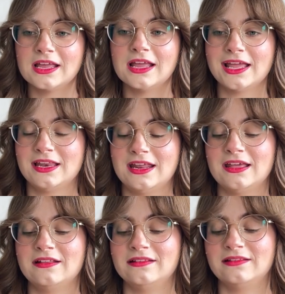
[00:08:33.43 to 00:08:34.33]
It
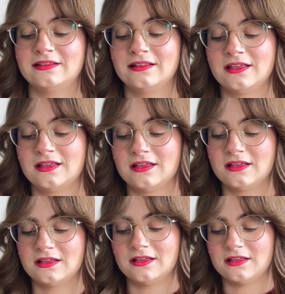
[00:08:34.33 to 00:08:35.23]
is
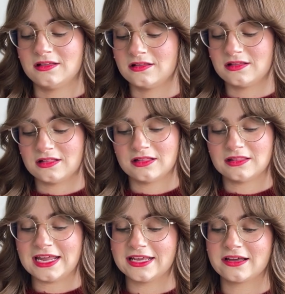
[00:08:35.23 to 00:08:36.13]

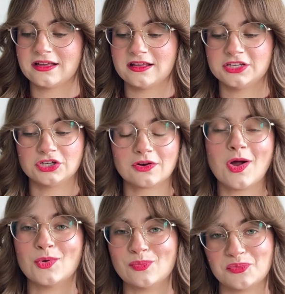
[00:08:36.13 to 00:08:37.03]
like your
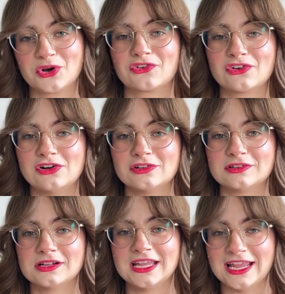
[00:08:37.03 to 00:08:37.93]
own personal
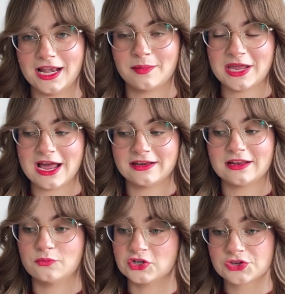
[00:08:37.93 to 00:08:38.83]
heating pad,
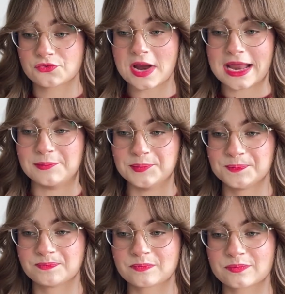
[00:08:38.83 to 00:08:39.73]
which is great,
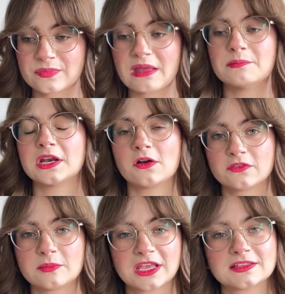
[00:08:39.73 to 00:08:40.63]
but it
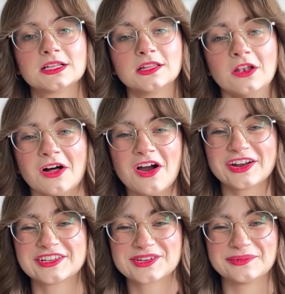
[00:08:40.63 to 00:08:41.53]
also makes it a little
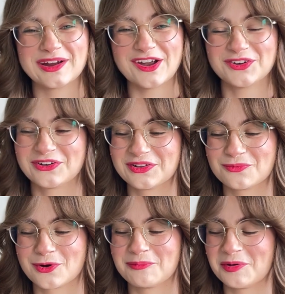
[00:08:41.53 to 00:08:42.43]
hard to wear during the
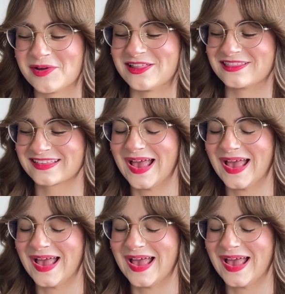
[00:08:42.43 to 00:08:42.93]
warmer months.